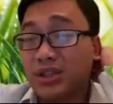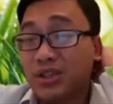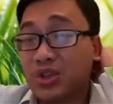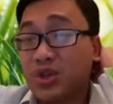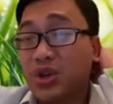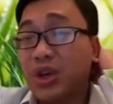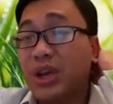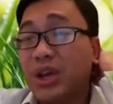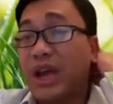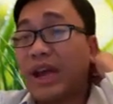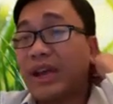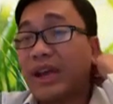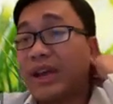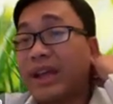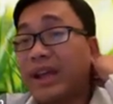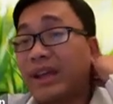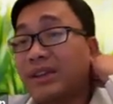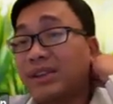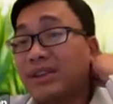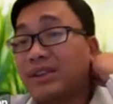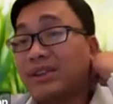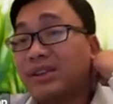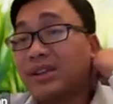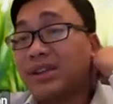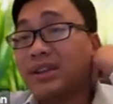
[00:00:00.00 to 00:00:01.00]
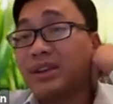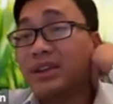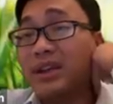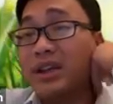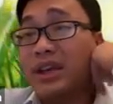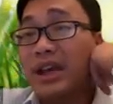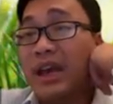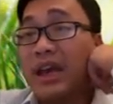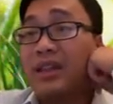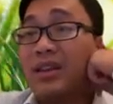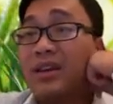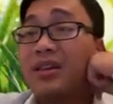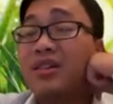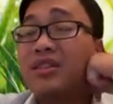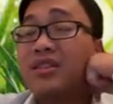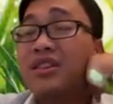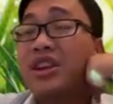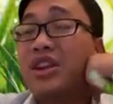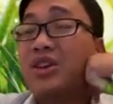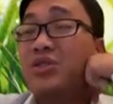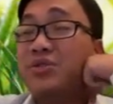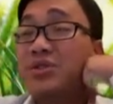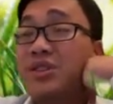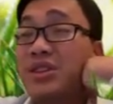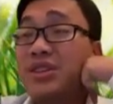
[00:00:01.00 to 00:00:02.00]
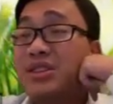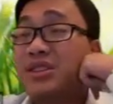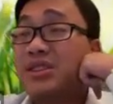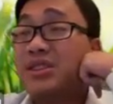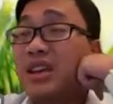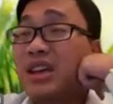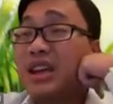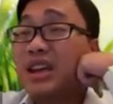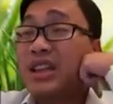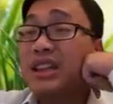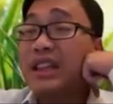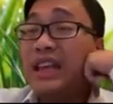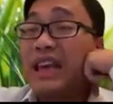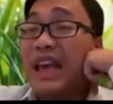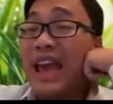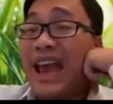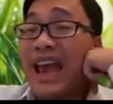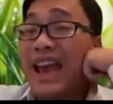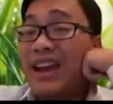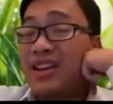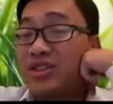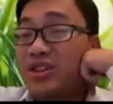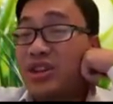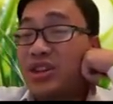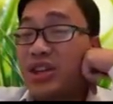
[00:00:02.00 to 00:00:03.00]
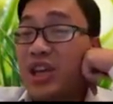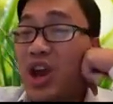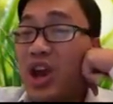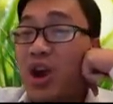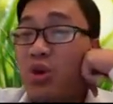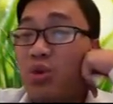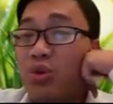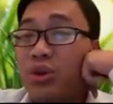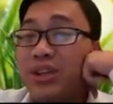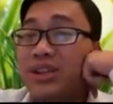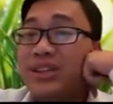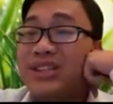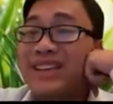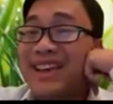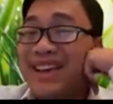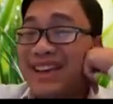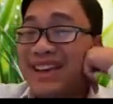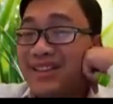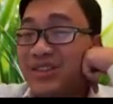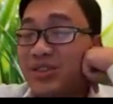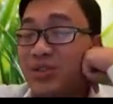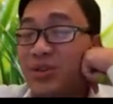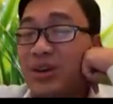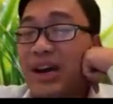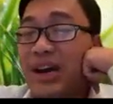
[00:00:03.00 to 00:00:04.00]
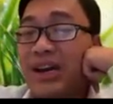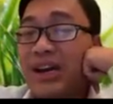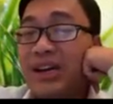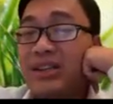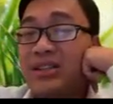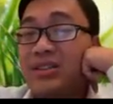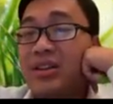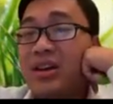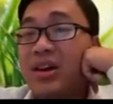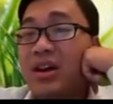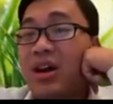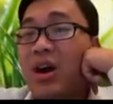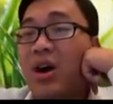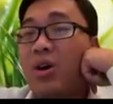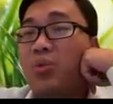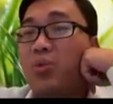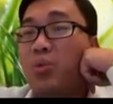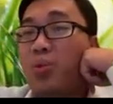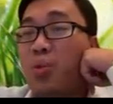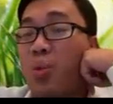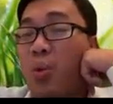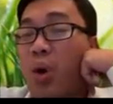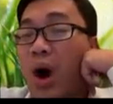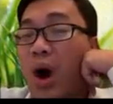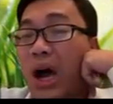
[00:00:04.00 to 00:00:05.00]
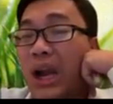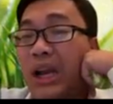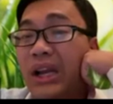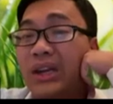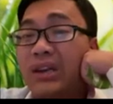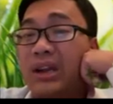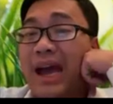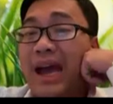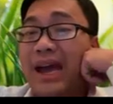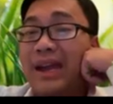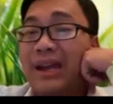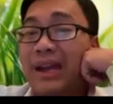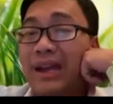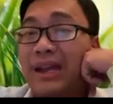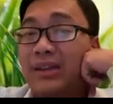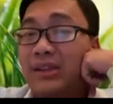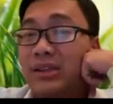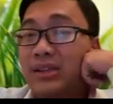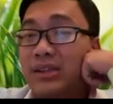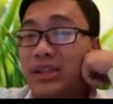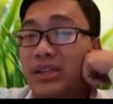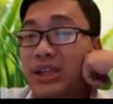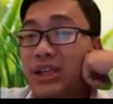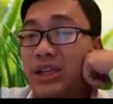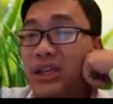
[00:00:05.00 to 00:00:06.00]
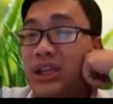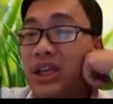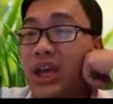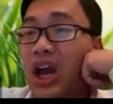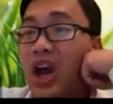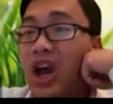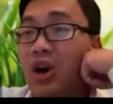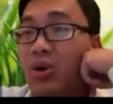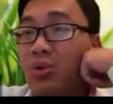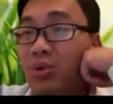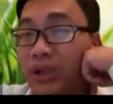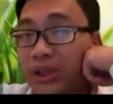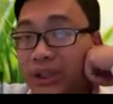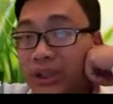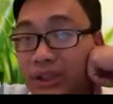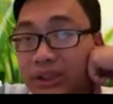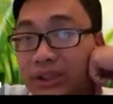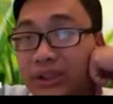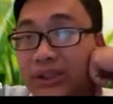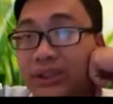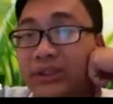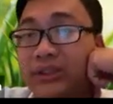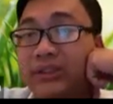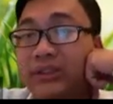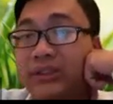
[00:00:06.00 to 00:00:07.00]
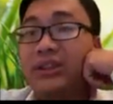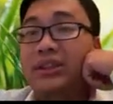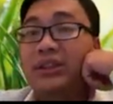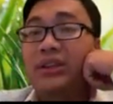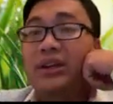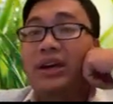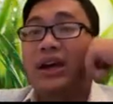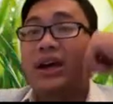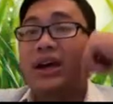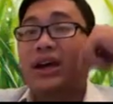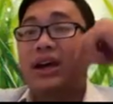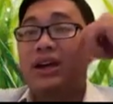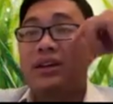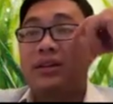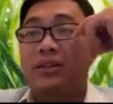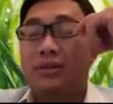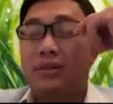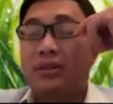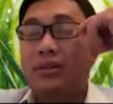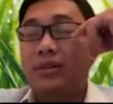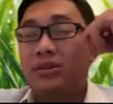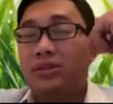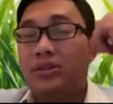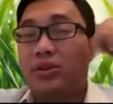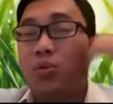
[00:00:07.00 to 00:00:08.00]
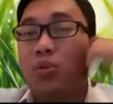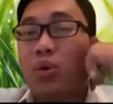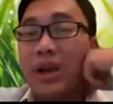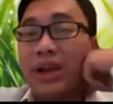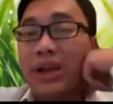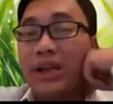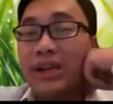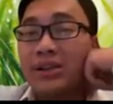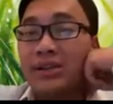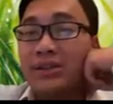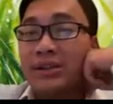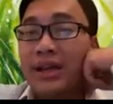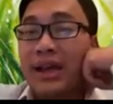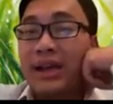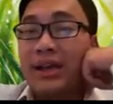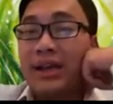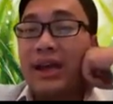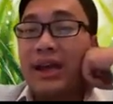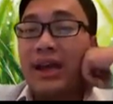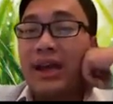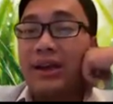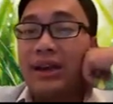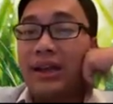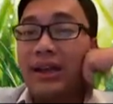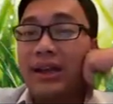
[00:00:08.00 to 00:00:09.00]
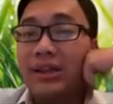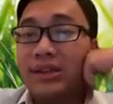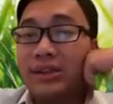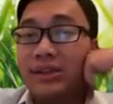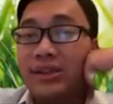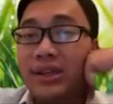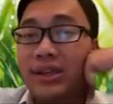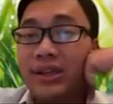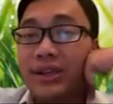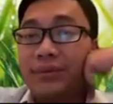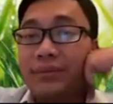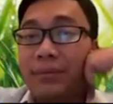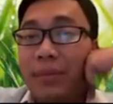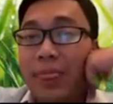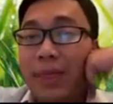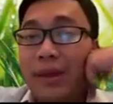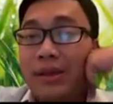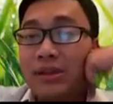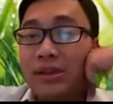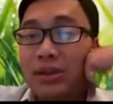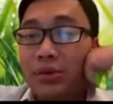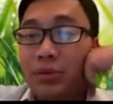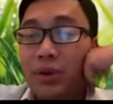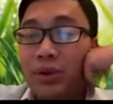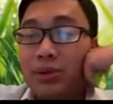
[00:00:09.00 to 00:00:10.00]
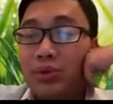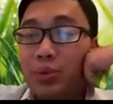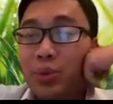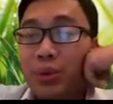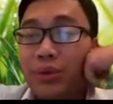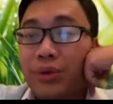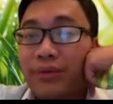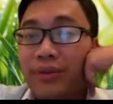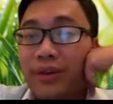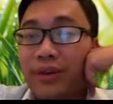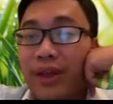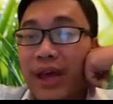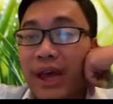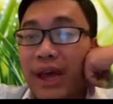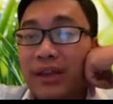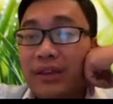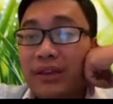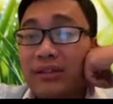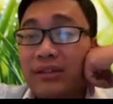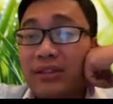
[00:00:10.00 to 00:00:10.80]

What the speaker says: trick identity. And the good news is they actually only test you guys on one identity only. So what is that identity? So let's review that.